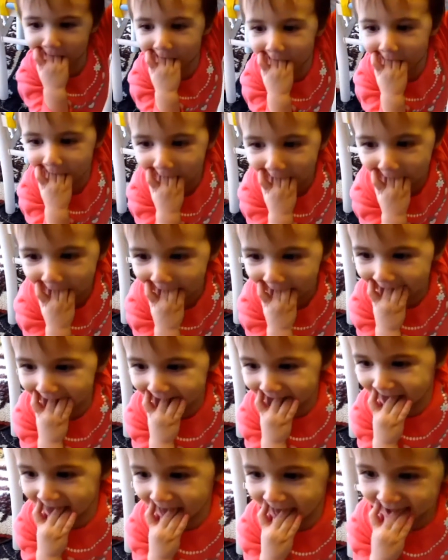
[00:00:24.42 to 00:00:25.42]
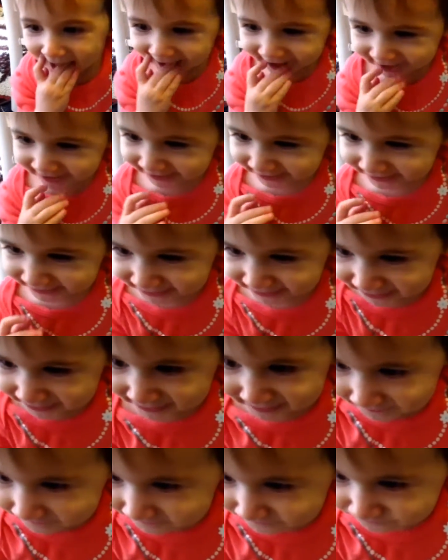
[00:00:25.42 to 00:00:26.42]
well into spirit of
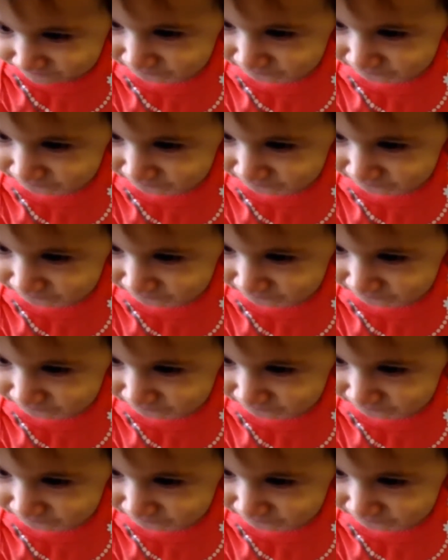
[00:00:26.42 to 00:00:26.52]
Christmas.